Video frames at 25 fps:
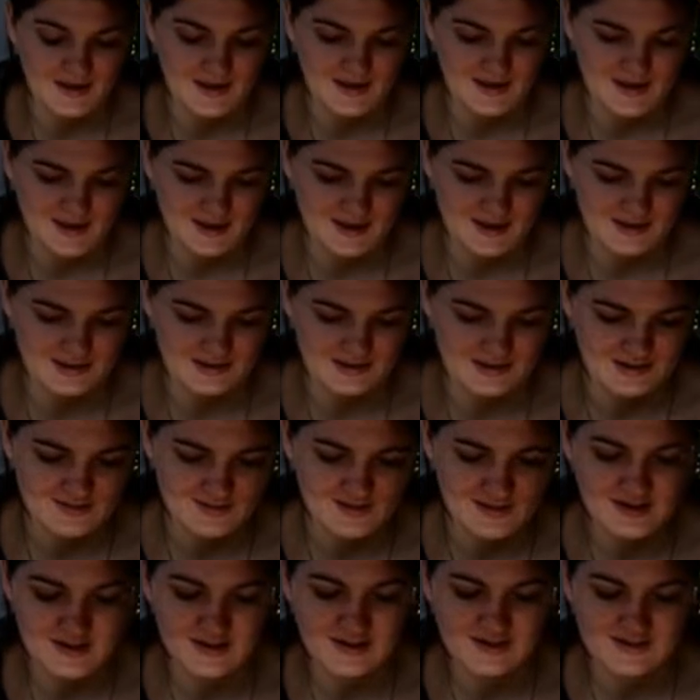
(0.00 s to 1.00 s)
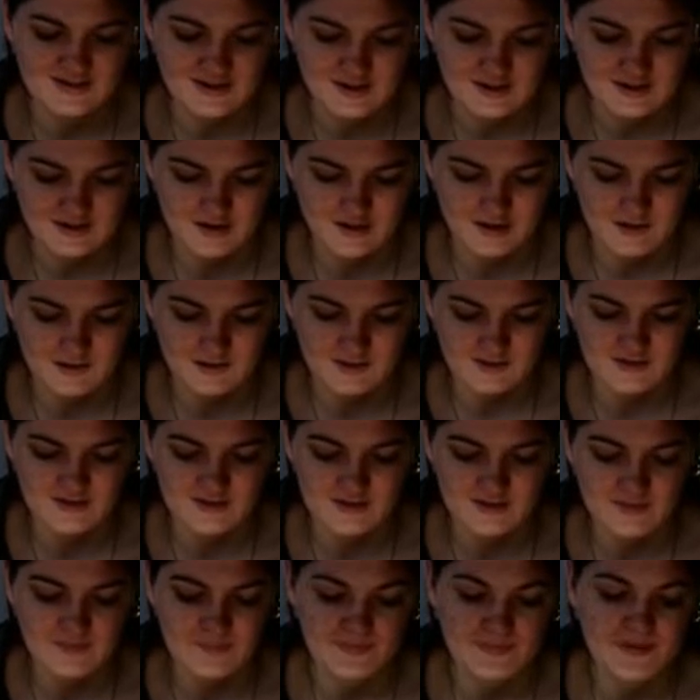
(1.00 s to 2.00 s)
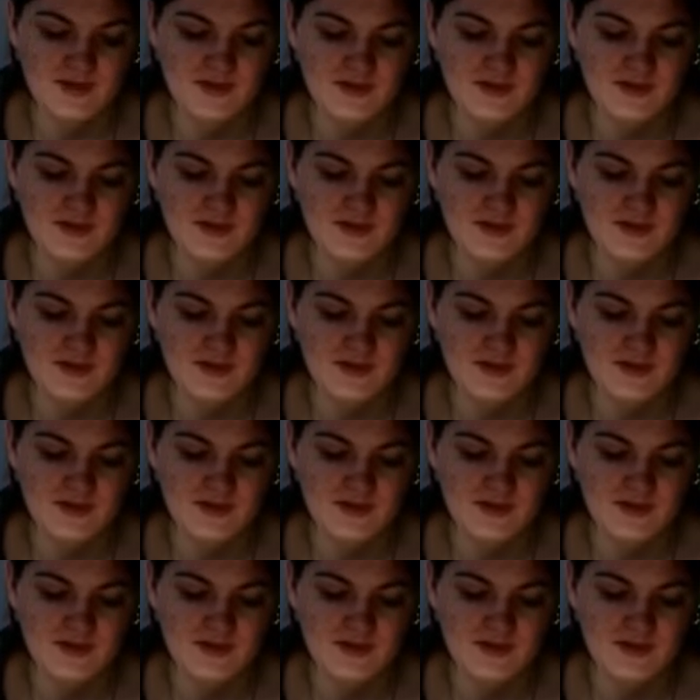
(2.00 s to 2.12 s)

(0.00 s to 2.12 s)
and take notes